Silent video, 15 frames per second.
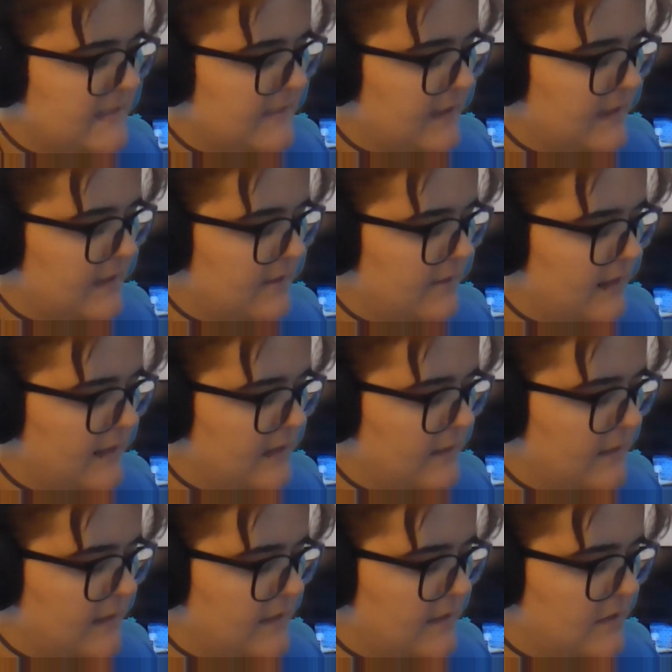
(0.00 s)
if I can find a
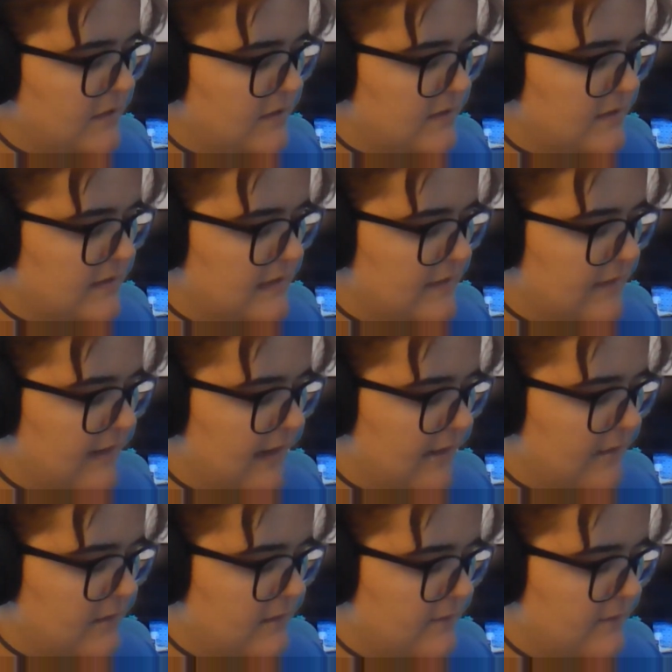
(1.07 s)
way to just leave it out.